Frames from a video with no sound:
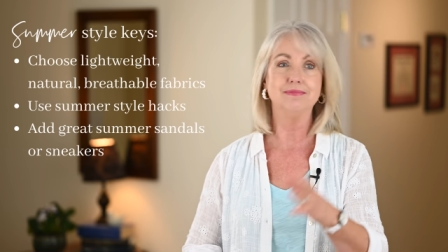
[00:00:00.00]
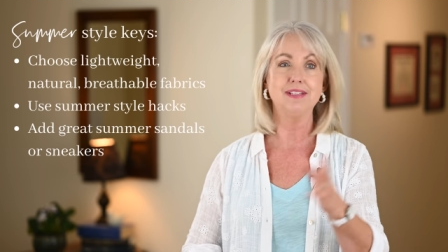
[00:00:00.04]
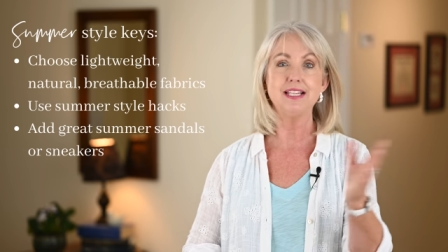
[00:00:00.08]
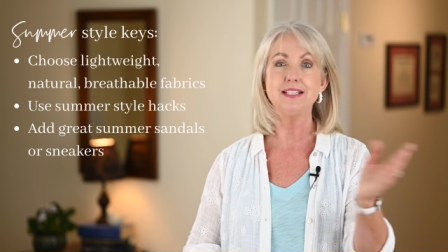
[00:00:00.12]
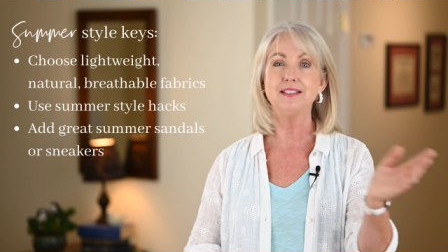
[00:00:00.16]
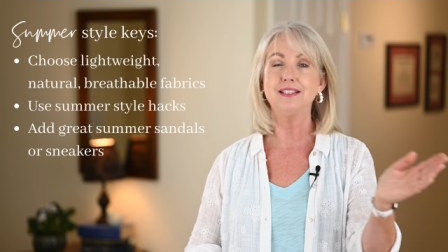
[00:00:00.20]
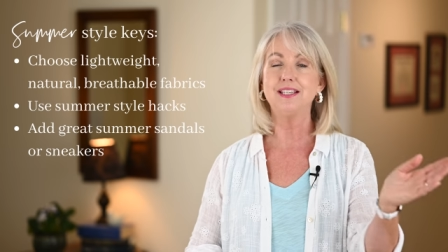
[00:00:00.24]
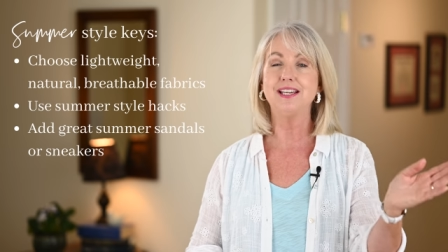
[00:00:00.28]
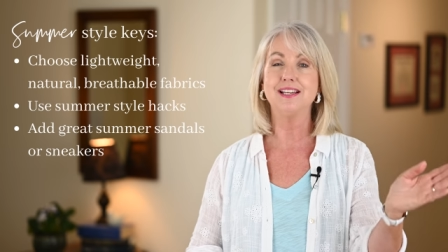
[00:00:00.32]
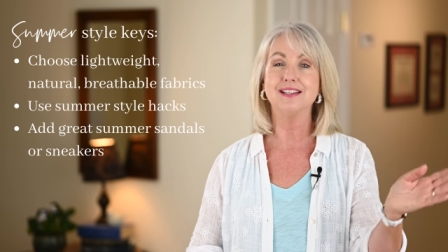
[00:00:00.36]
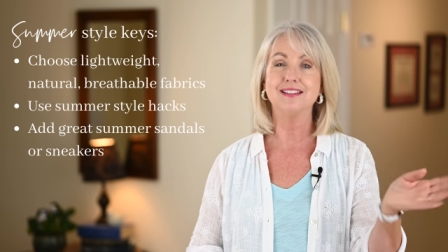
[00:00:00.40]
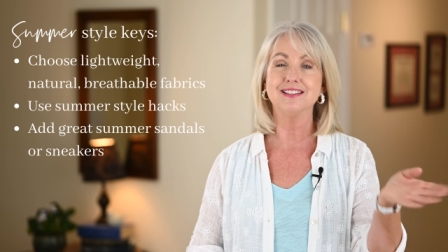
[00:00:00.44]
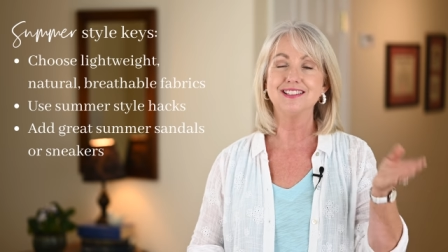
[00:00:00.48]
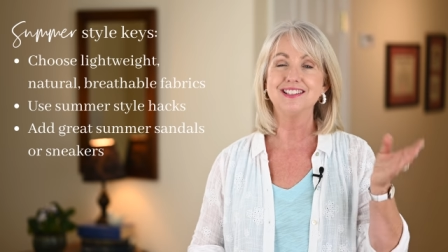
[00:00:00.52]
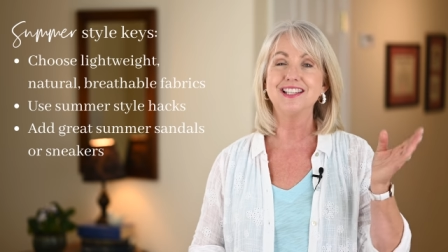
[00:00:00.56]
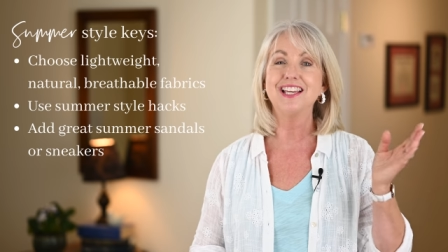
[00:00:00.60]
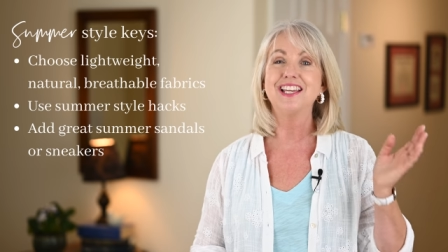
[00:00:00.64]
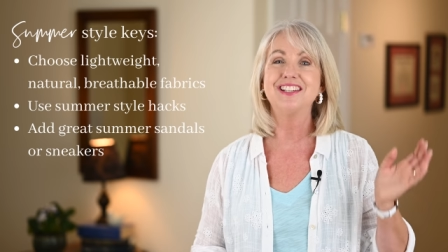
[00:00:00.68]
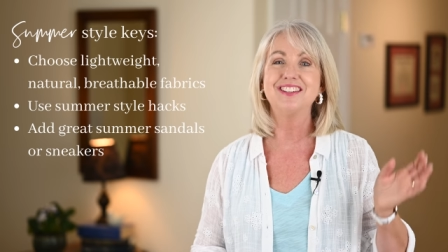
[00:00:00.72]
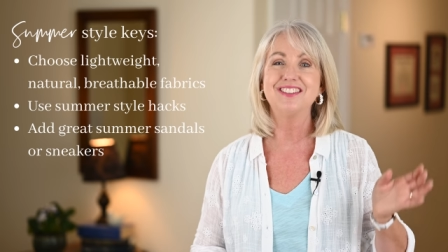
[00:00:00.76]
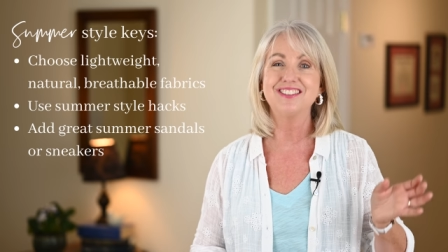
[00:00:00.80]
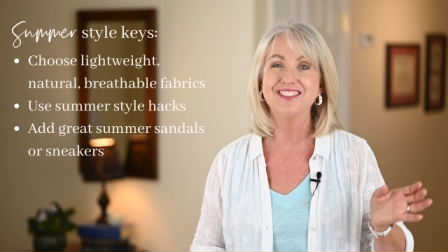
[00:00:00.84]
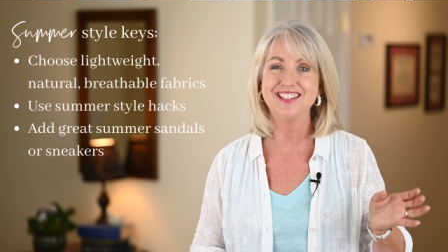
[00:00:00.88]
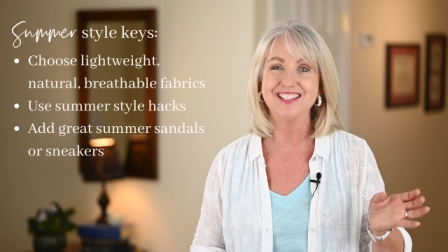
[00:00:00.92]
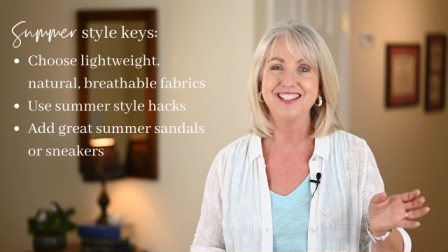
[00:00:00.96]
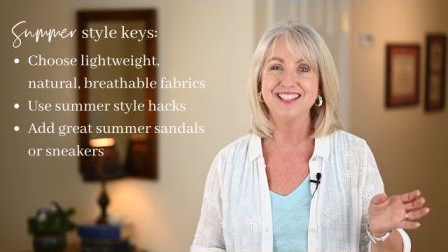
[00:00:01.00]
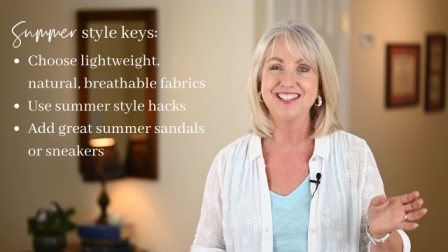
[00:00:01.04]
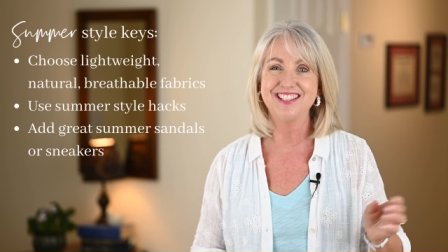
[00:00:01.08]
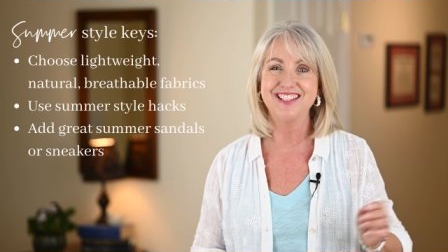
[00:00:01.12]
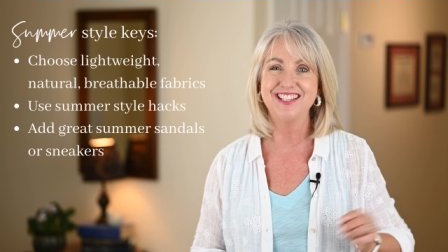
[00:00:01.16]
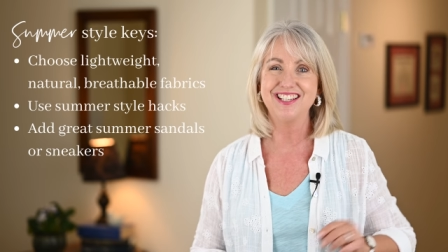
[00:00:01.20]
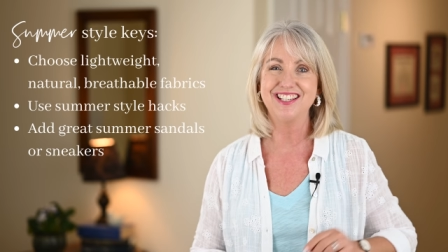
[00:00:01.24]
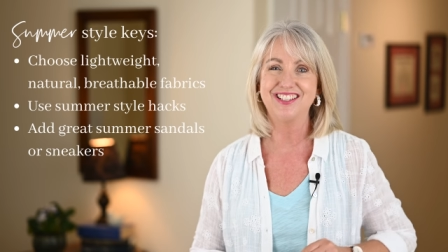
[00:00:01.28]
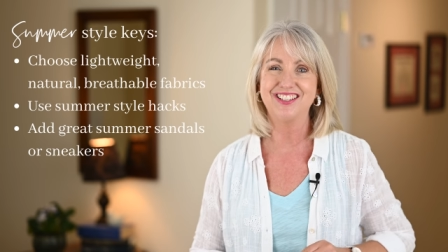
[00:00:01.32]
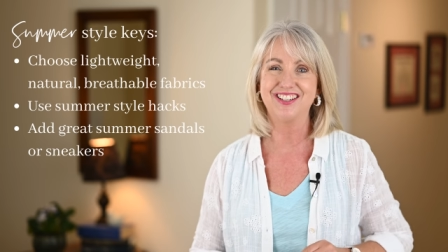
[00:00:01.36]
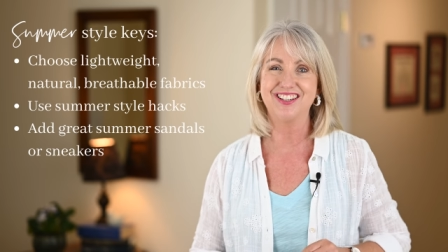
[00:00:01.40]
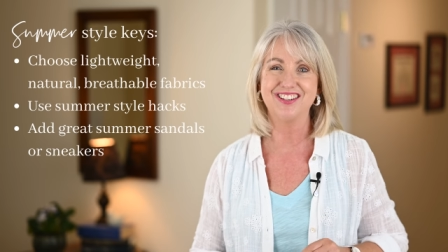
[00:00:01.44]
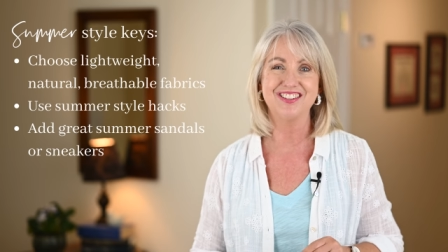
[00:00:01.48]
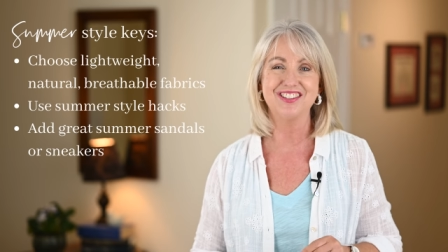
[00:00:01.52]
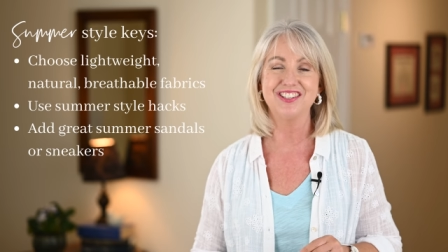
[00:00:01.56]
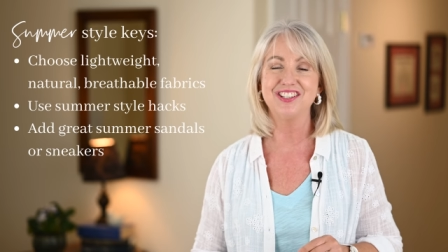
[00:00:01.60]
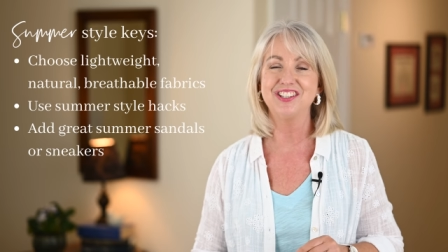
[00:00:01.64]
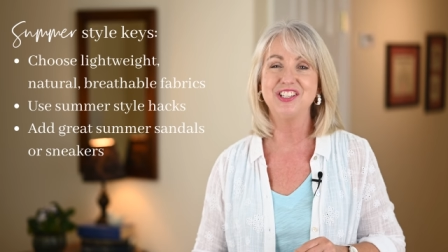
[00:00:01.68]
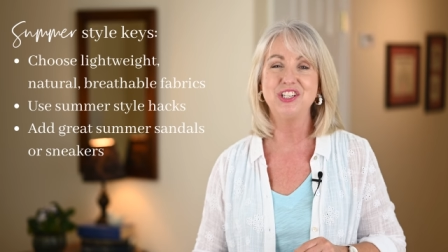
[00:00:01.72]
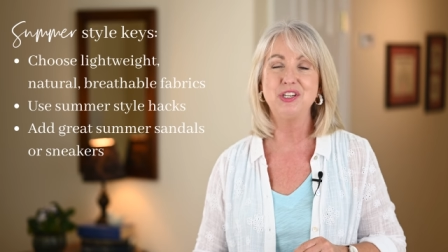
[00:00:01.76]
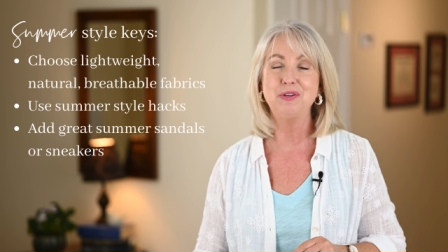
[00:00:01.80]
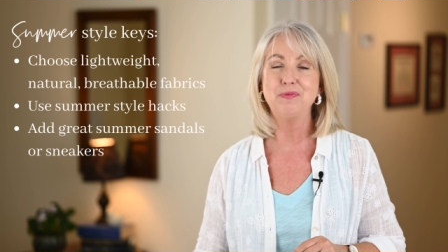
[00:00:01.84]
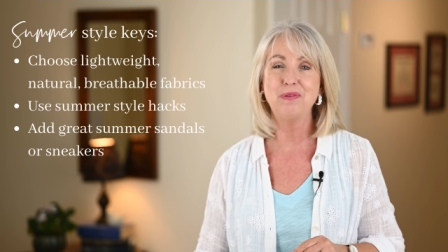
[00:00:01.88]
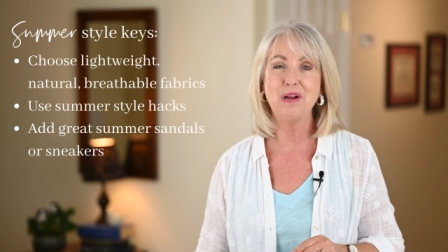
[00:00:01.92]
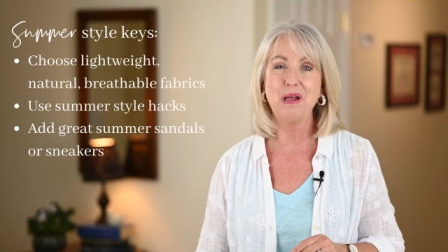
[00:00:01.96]
That's it, sandals and sneakers, so
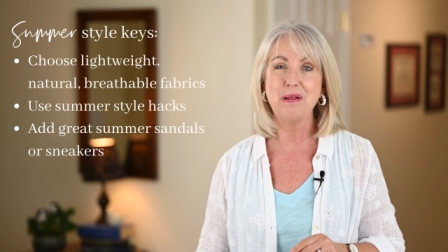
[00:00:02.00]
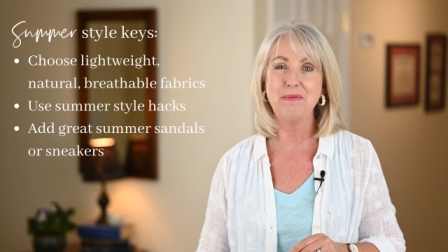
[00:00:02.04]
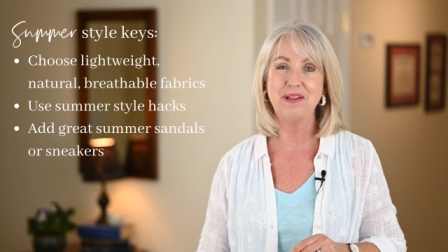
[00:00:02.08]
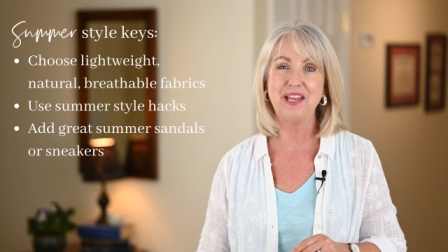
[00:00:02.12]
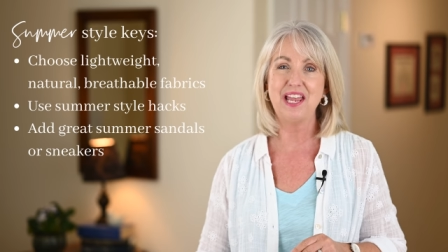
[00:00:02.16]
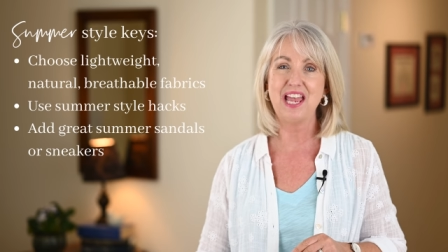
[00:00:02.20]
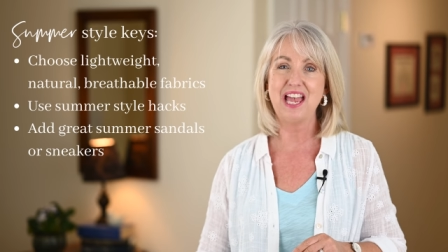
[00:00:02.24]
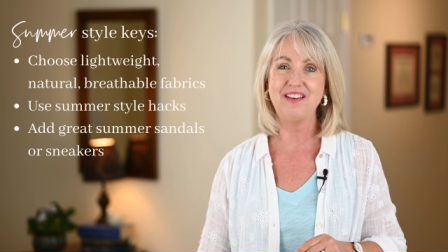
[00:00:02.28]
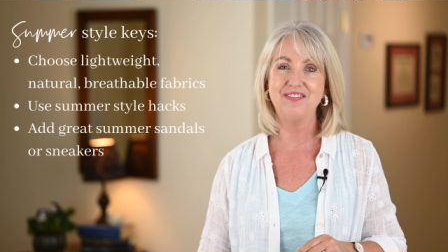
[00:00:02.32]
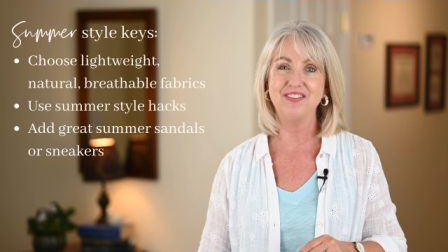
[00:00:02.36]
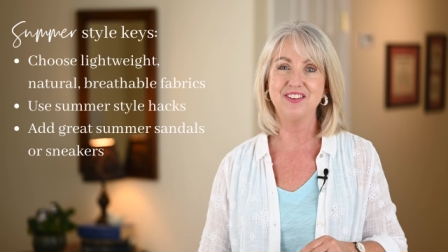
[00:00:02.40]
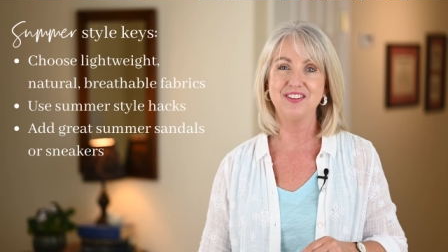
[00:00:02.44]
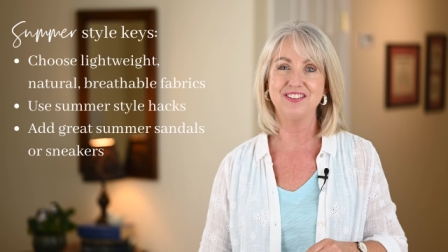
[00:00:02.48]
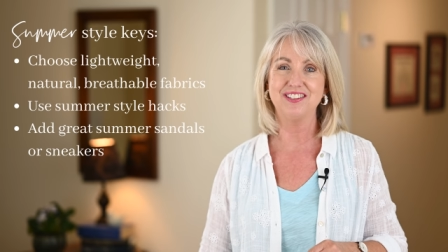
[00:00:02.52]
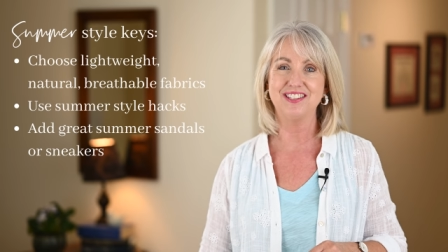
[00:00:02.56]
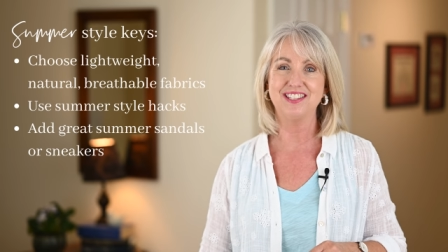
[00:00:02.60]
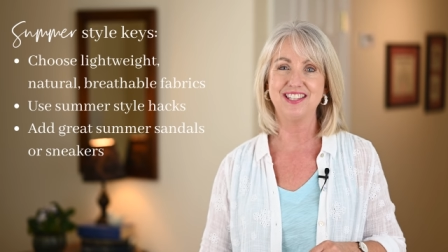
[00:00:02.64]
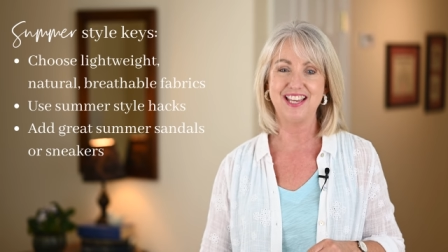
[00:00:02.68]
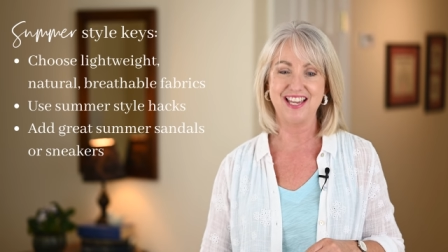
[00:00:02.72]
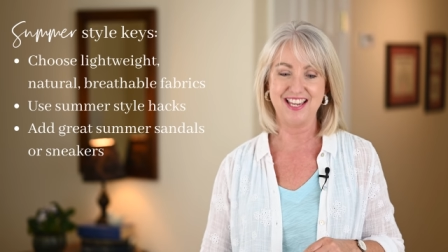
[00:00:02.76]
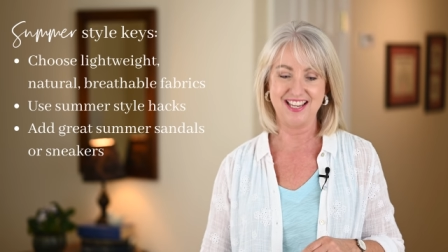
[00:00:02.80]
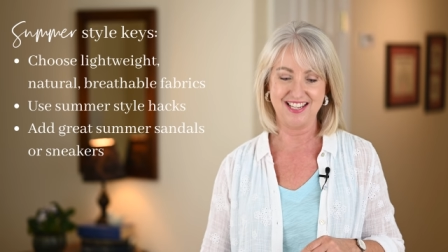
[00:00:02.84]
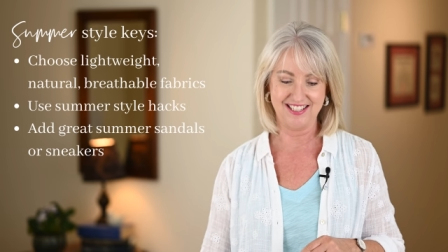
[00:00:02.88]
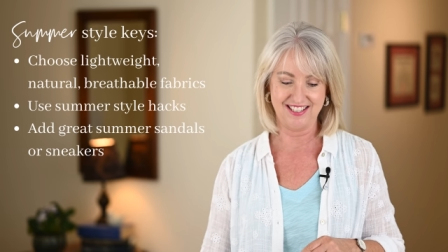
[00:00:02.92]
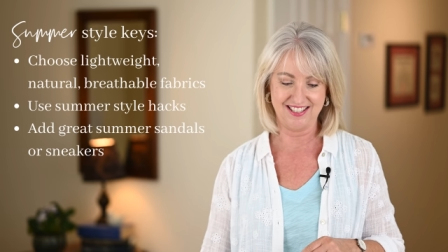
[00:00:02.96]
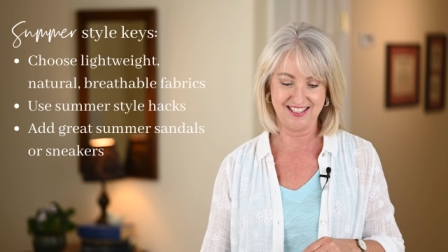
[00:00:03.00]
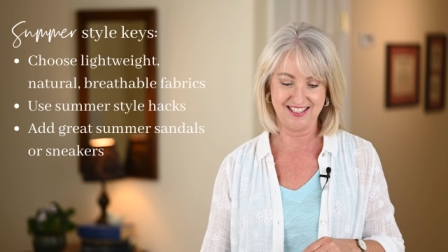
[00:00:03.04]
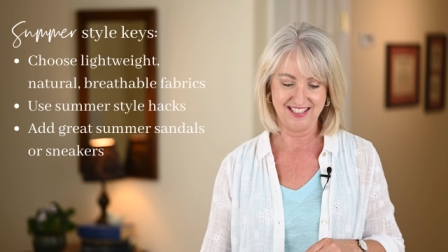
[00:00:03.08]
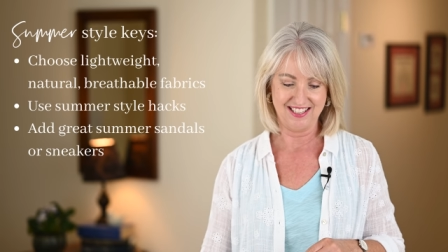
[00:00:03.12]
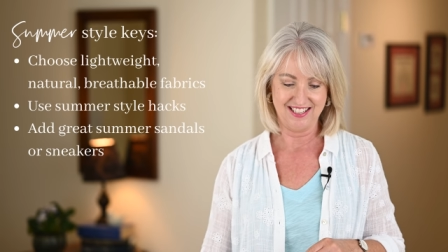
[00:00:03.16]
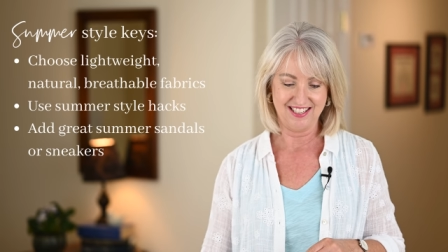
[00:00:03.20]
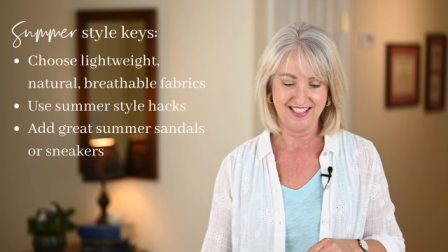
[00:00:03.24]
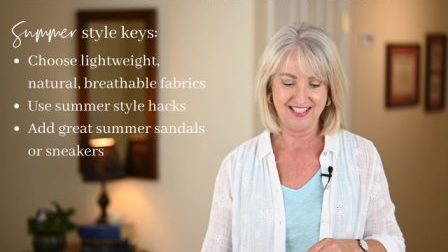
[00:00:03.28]
you probably have those things.